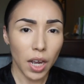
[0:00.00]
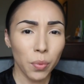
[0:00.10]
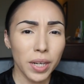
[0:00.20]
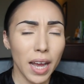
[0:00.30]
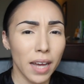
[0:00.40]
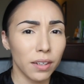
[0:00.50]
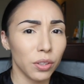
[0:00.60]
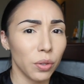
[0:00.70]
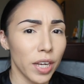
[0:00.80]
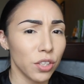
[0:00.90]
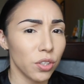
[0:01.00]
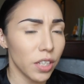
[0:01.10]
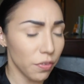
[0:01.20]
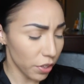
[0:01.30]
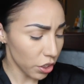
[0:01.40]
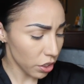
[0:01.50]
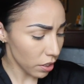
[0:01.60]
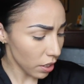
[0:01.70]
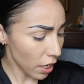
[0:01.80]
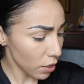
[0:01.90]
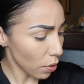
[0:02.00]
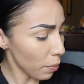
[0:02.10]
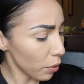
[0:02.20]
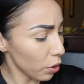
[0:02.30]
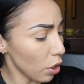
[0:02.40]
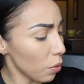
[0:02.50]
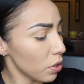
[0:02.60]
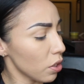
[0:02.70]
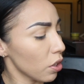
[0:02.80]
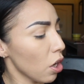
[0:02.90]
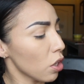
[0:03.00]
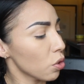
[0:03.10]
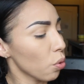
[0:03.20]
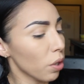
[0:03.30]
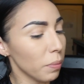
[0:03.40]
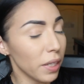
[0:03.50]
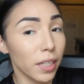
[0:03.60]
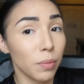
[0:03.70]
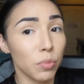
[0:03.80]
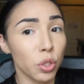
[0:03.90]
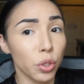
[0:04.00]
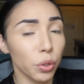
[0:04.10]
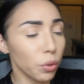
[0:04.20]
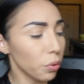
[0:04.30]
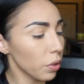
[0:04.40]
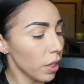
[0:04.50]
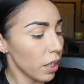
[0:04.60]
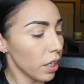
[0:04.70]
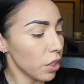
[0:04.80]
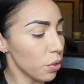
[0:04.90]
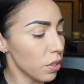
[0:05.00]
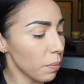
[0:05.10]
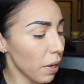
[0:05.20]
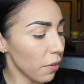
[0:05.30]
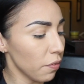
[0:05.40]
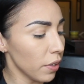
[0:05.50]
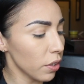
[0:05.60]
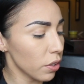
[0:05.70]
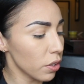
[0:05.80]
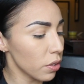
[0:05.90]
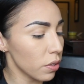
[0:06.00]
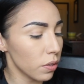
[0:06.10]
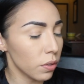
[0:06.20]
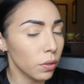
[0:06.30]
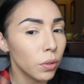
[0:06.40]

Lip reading: I'm gonna add a little extra definition today, so I'm gonna go into the contour medium 2, and using my fingers,